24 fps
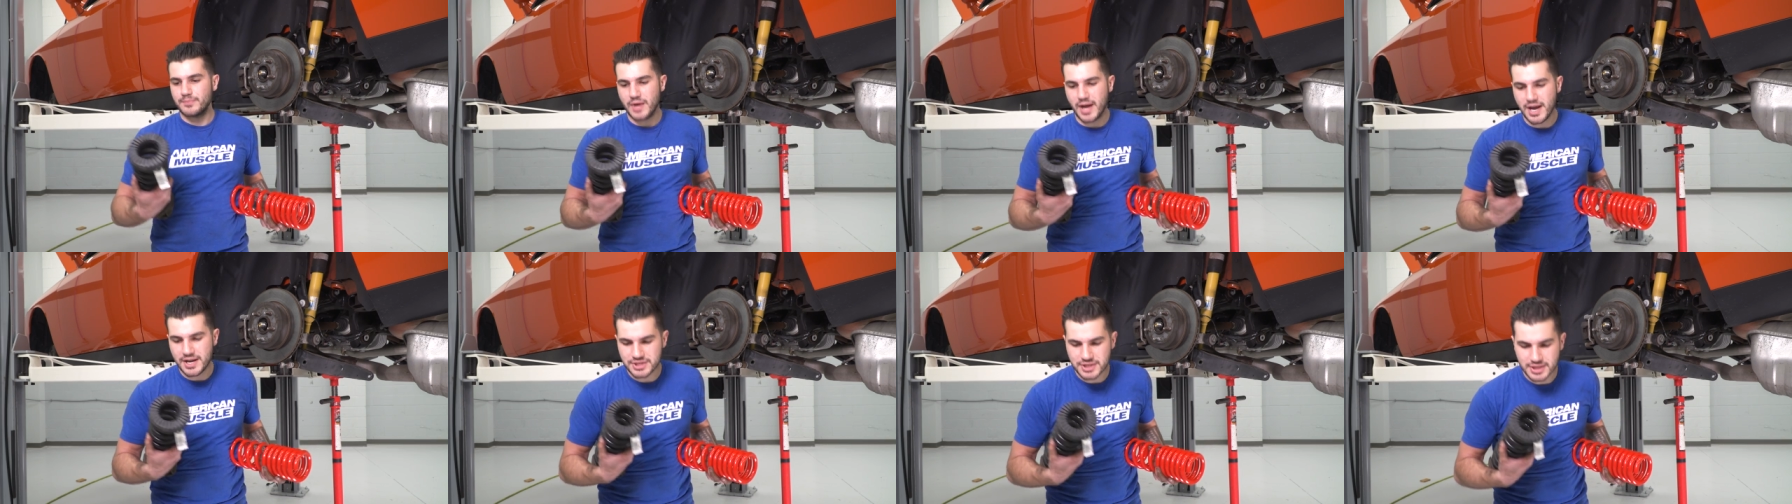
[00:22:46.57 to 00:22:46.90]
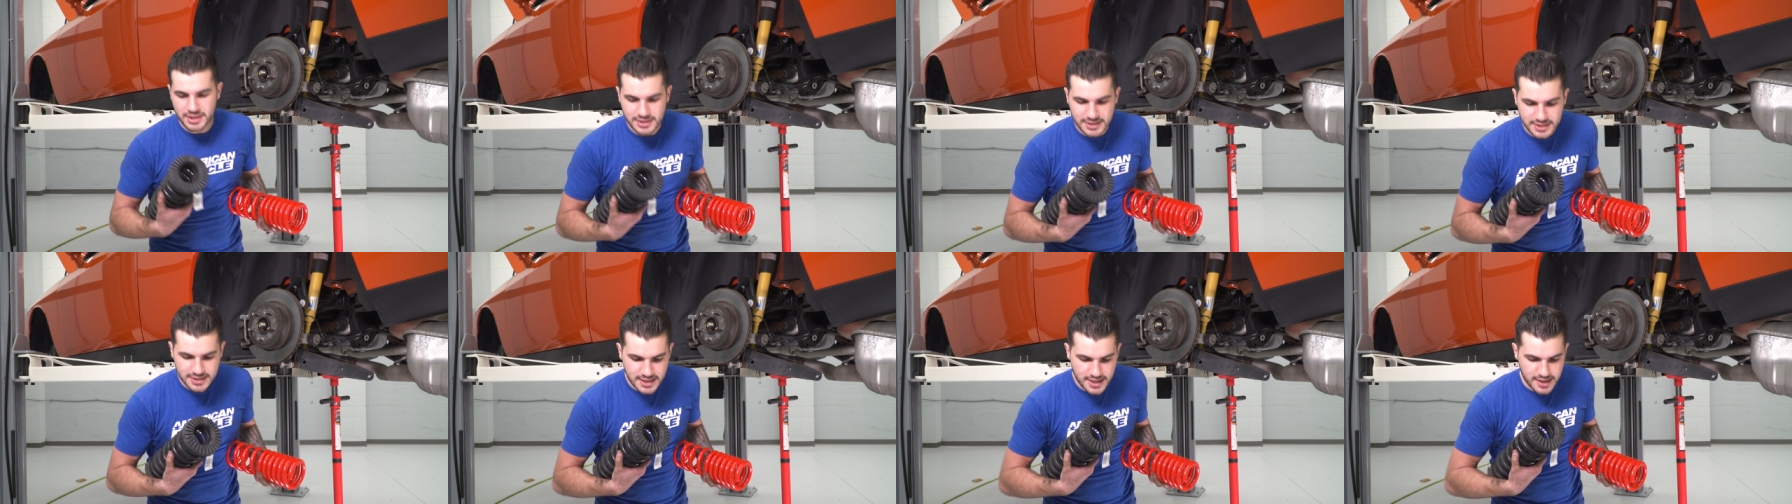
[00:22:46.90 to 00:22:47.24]
As you
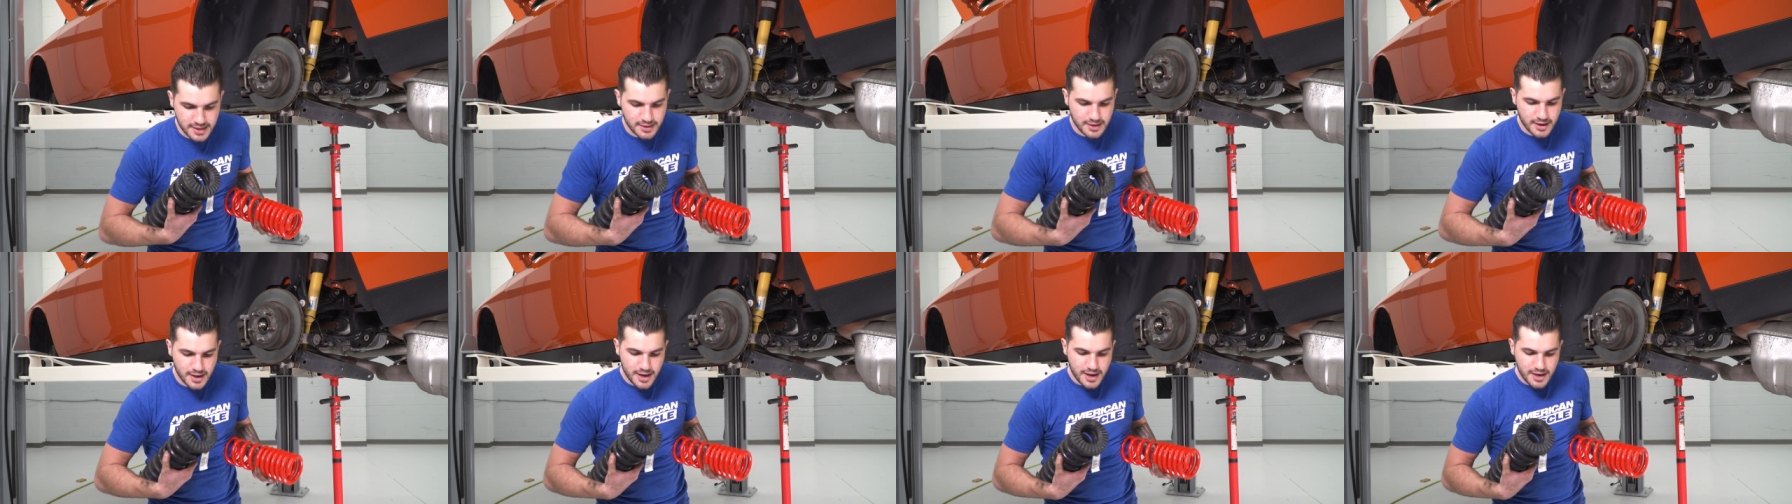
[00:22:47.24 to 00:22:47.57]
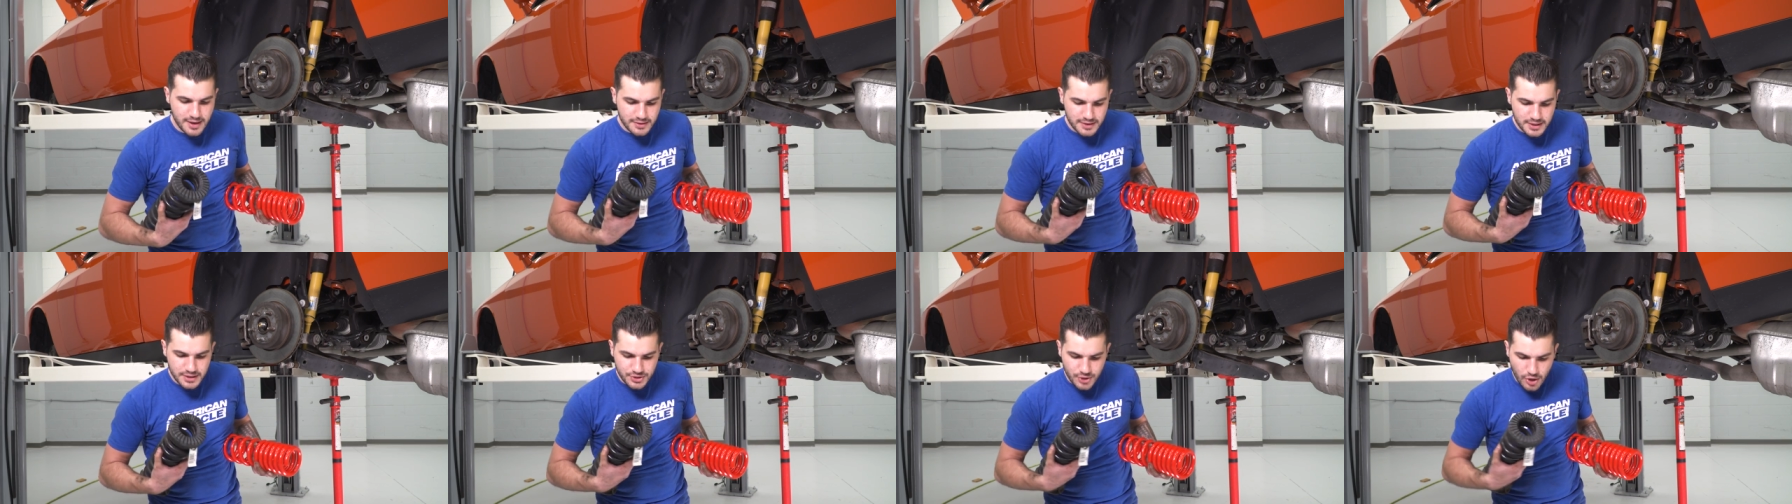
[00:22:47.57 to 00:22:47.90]
can see,
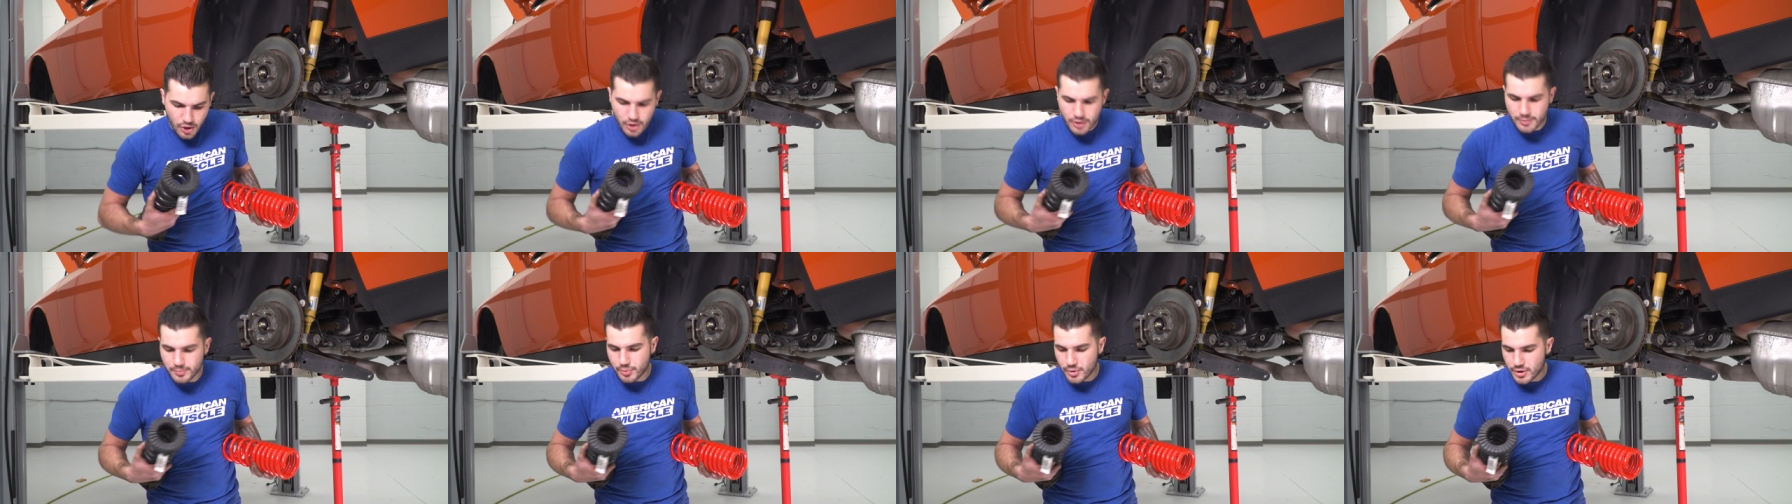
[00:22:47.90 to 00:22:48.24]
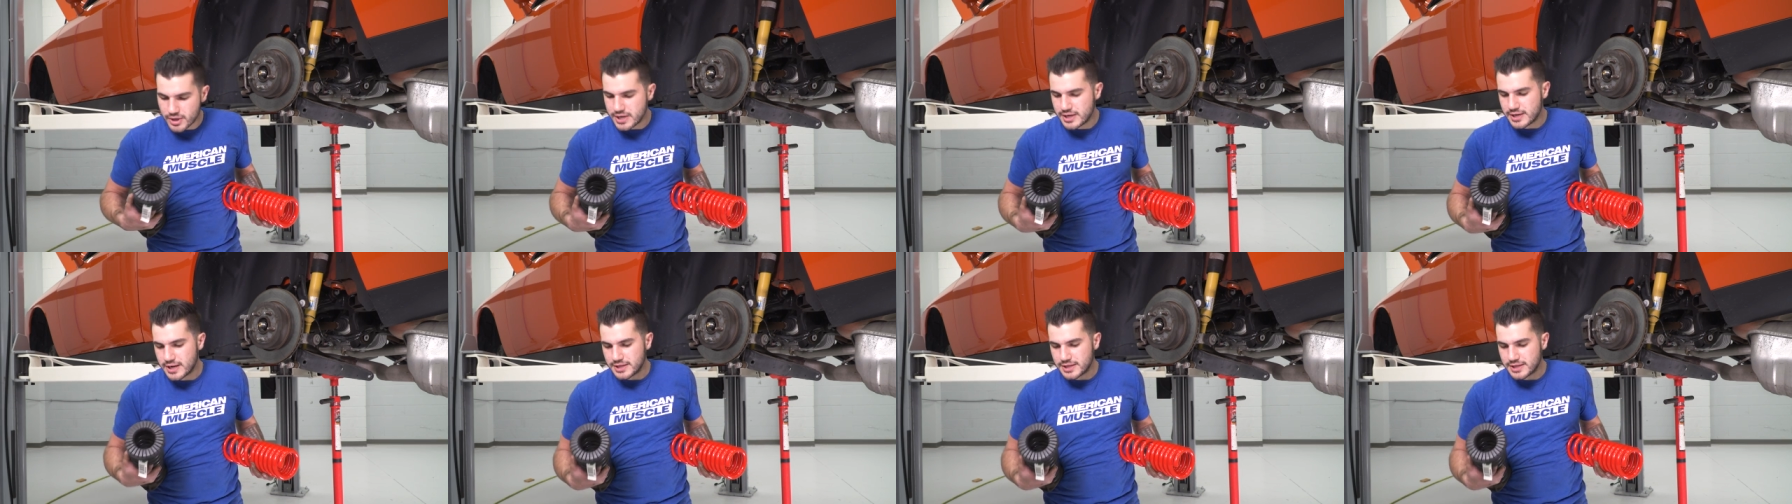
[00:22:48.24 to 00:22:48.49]
these are in pretty